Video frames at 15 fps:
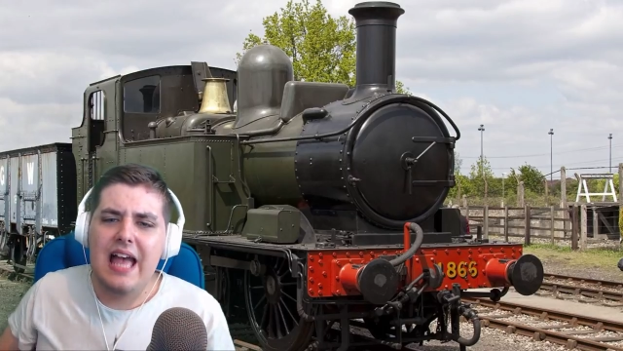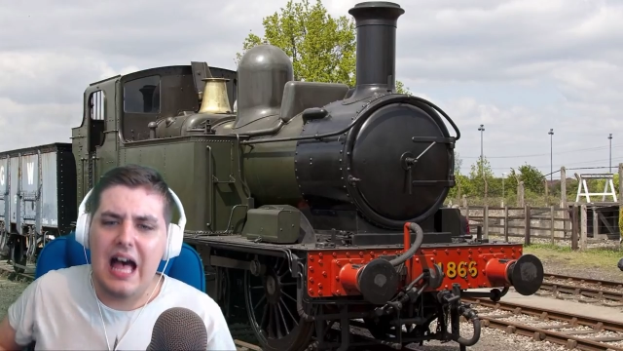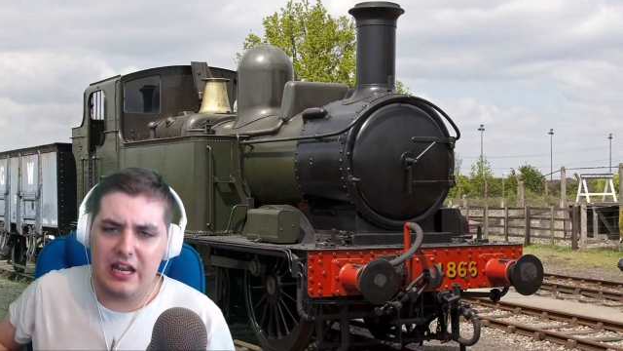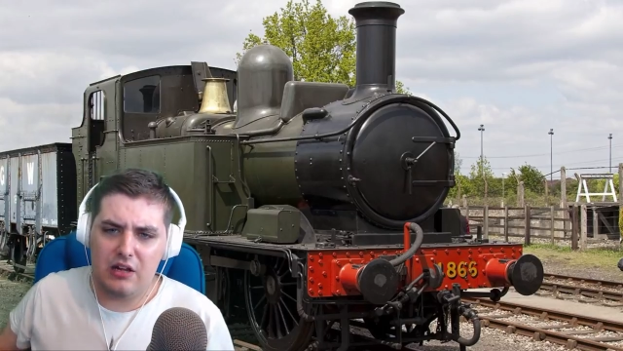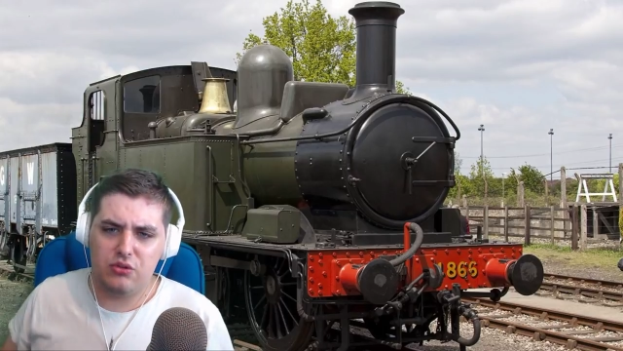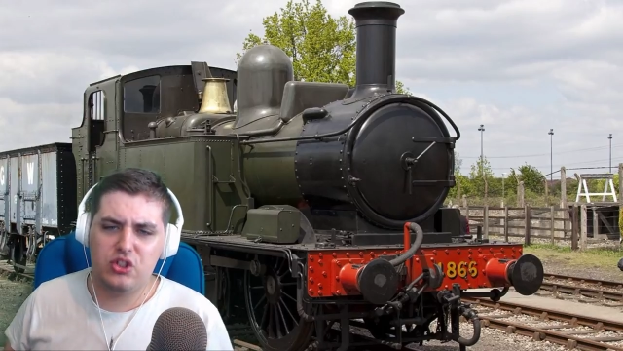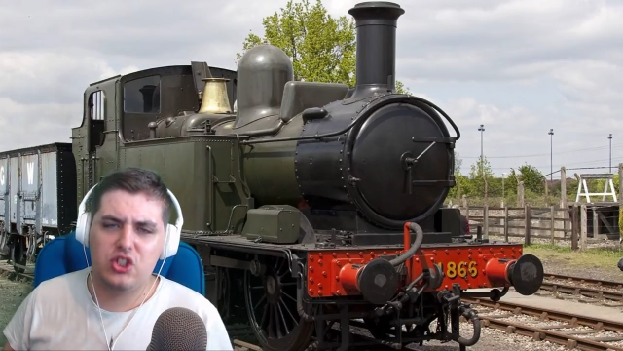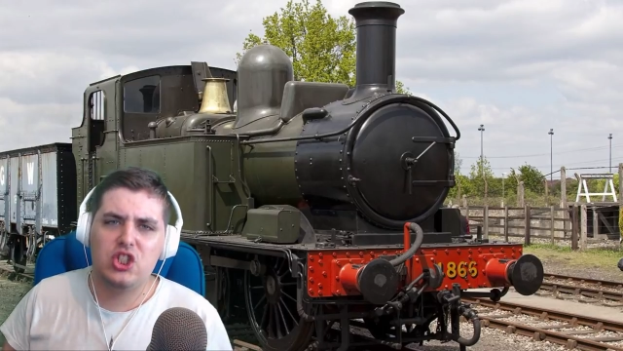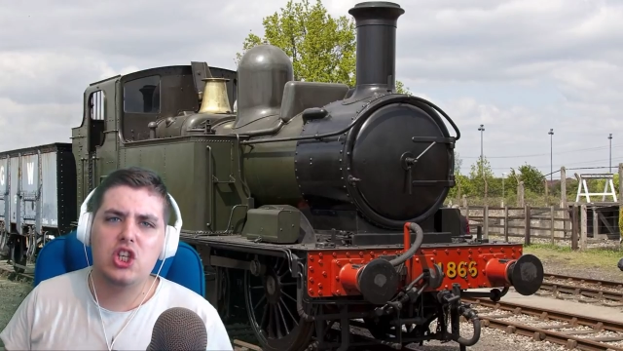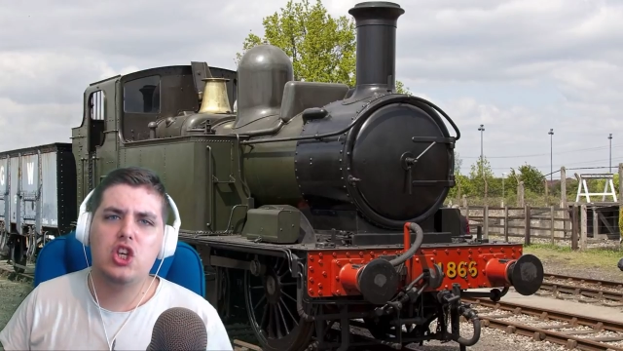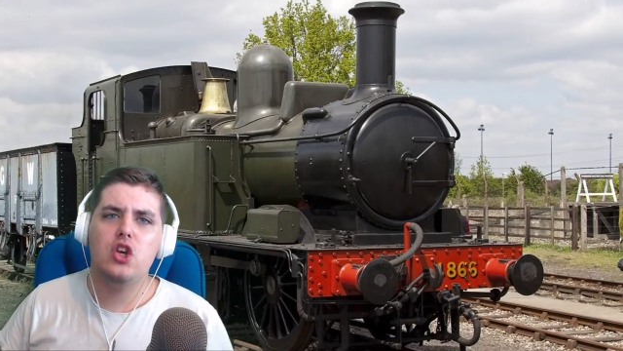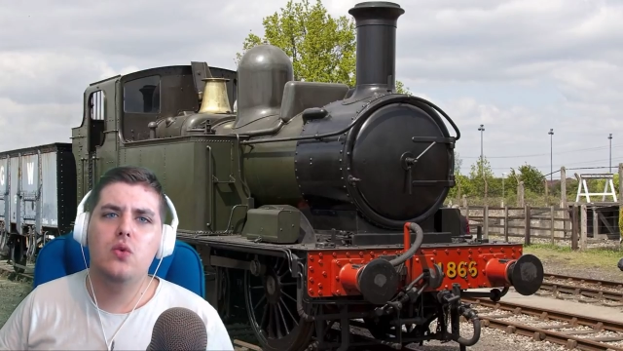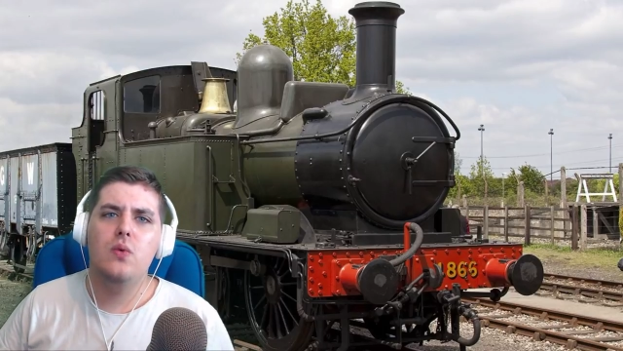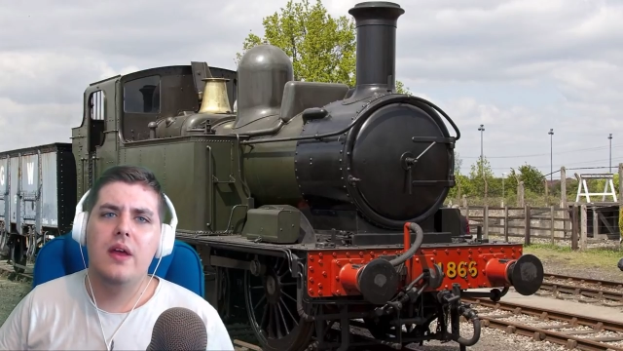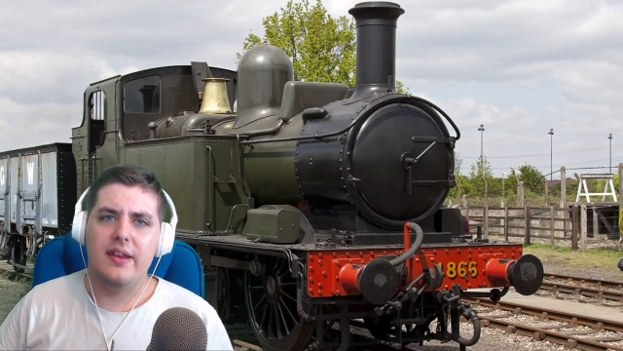and I'll see
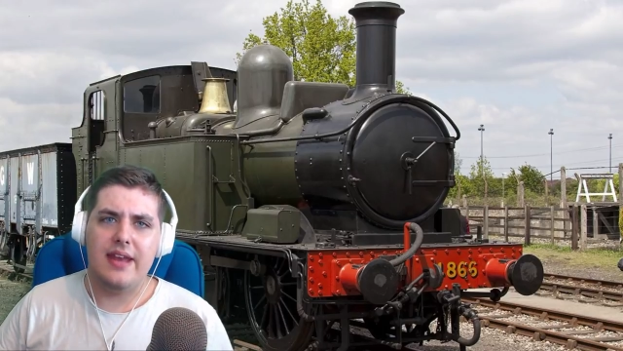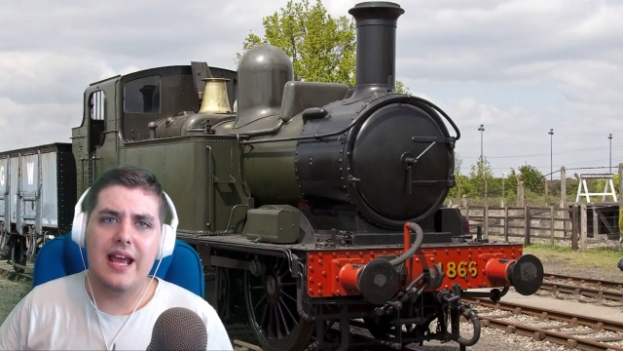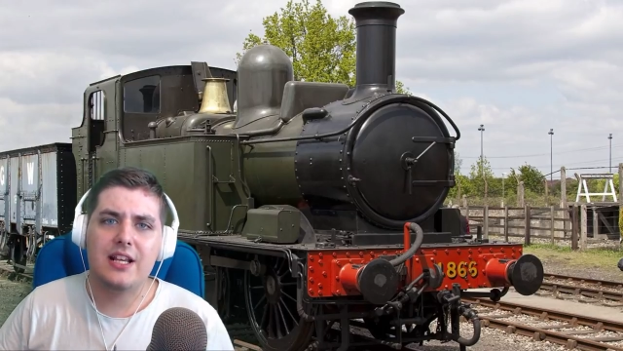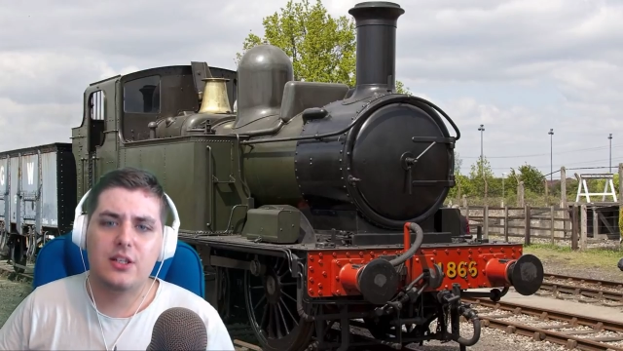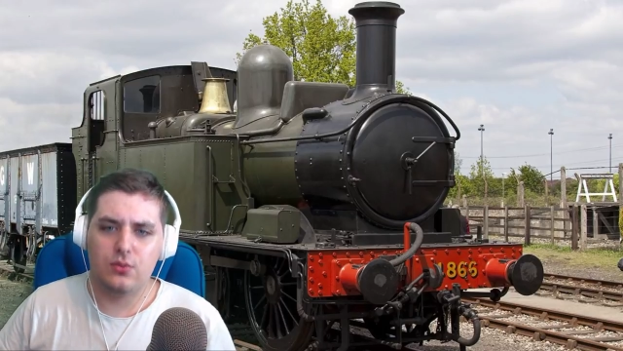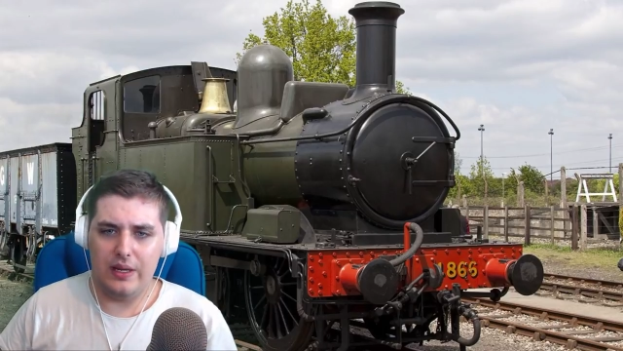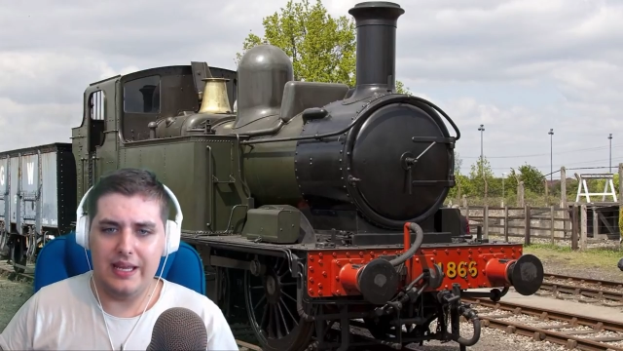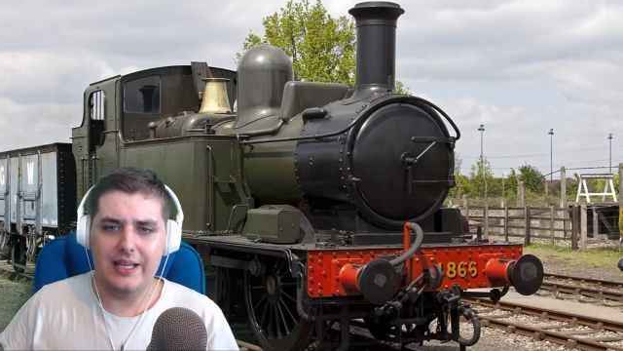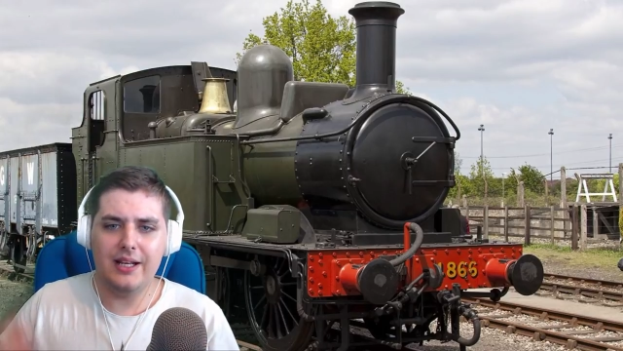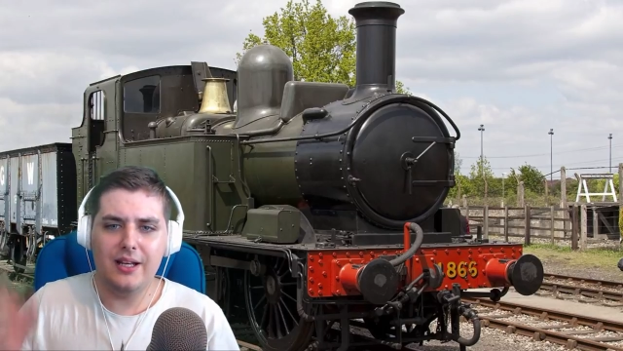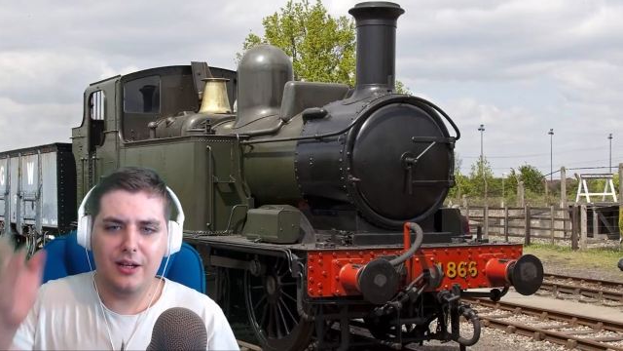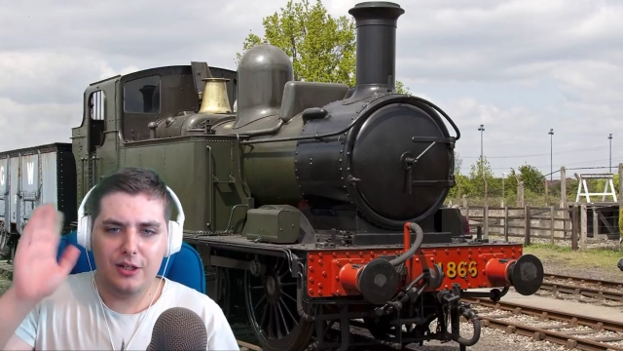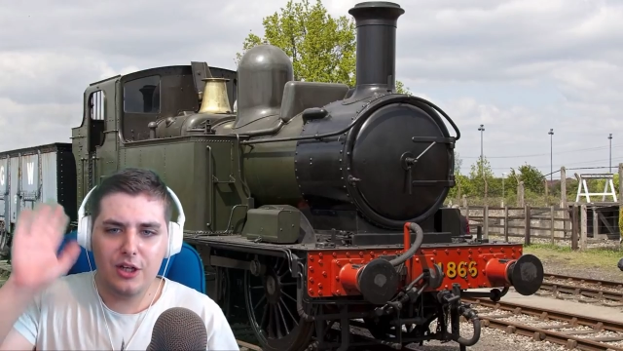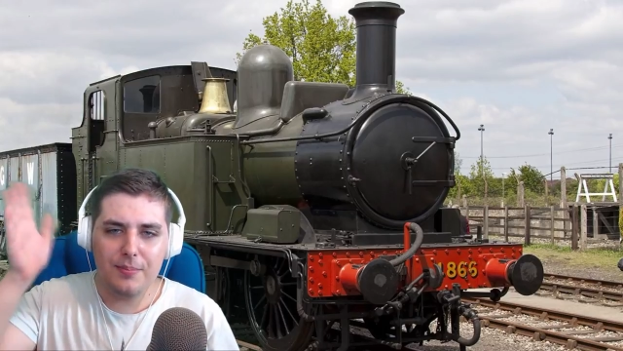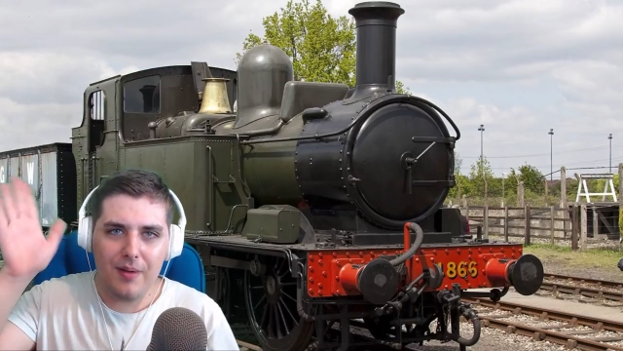you next week.
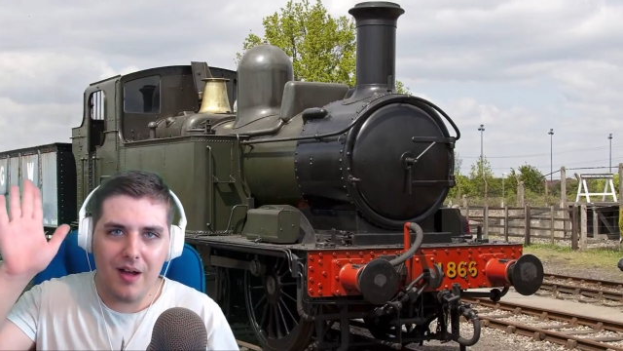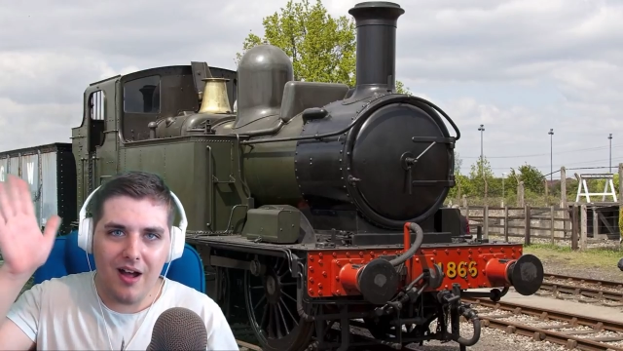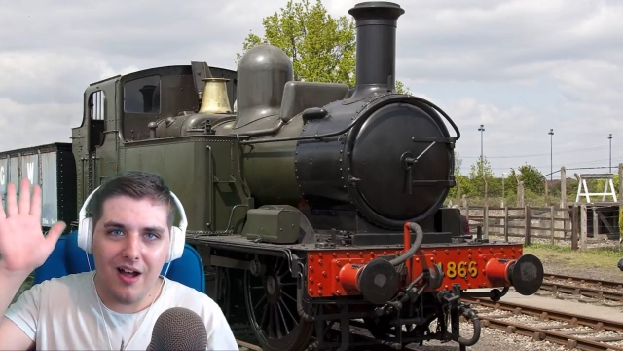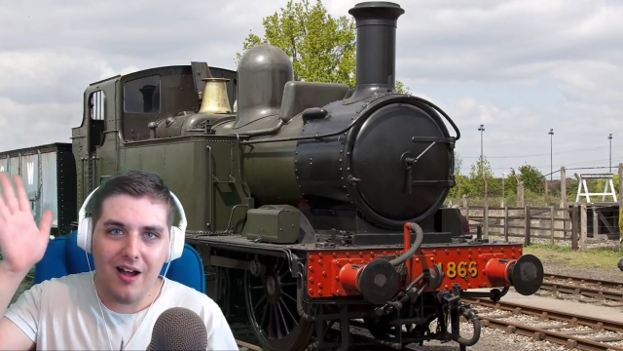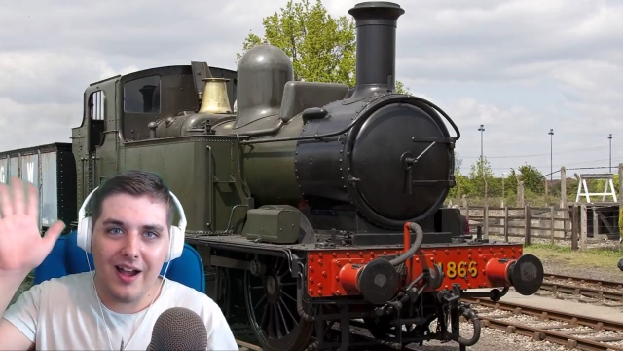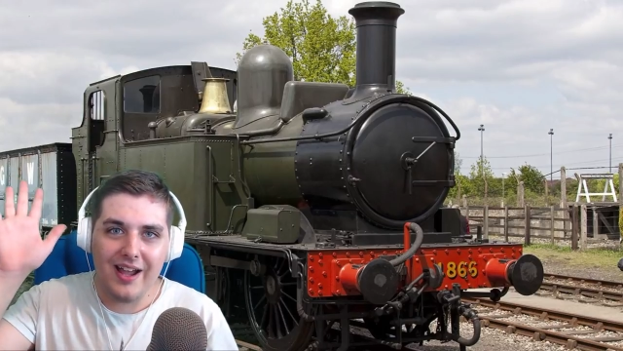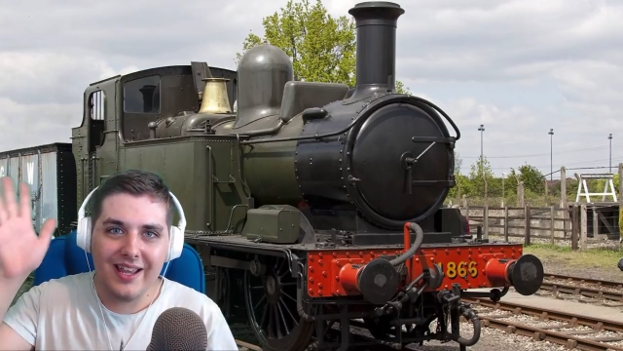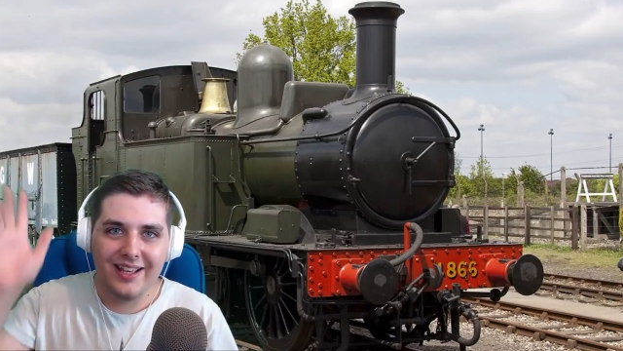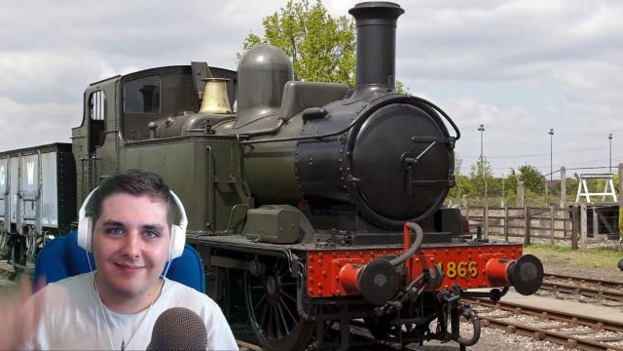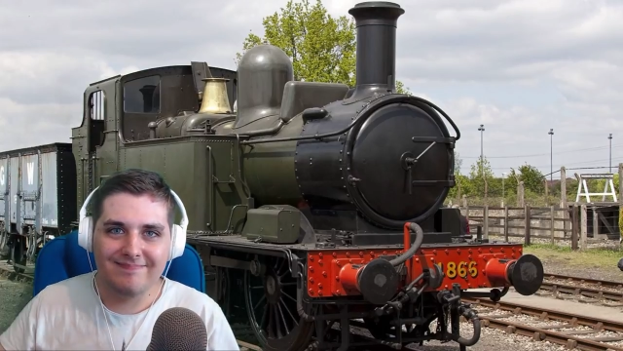Goodbye.